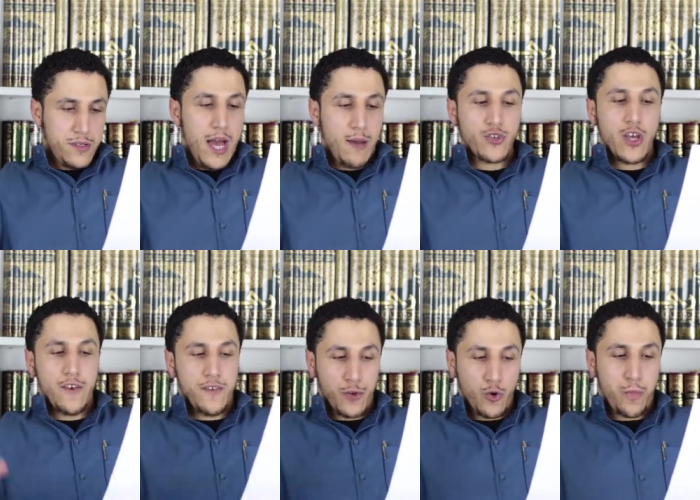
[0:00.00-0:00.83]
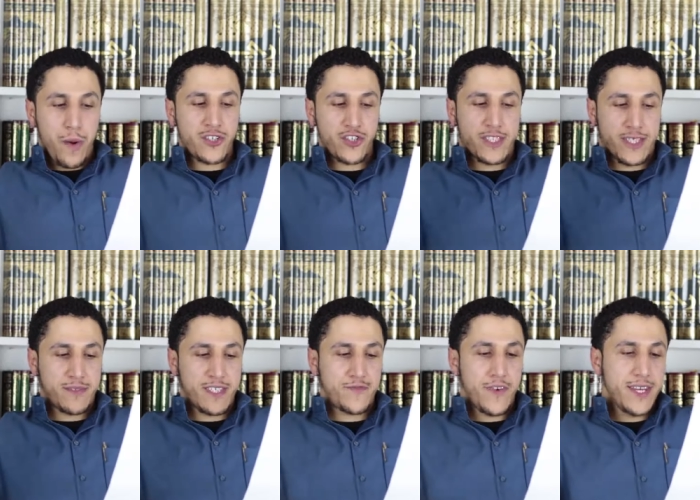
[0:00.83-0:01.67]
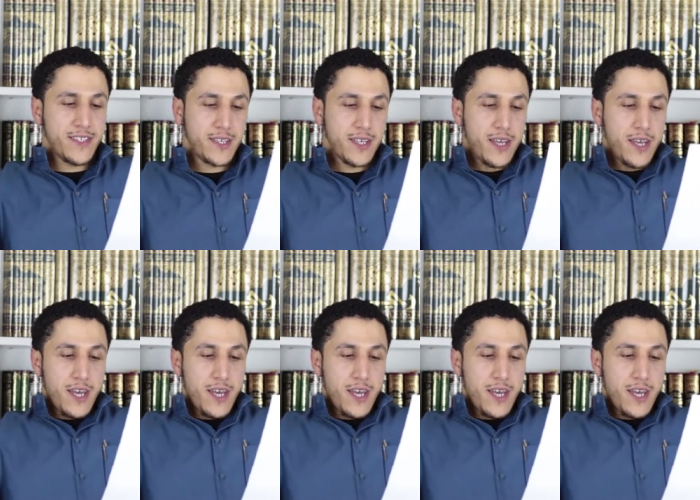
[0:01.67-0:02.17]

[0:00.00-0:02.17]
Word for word: Now, so everything will perish except his face,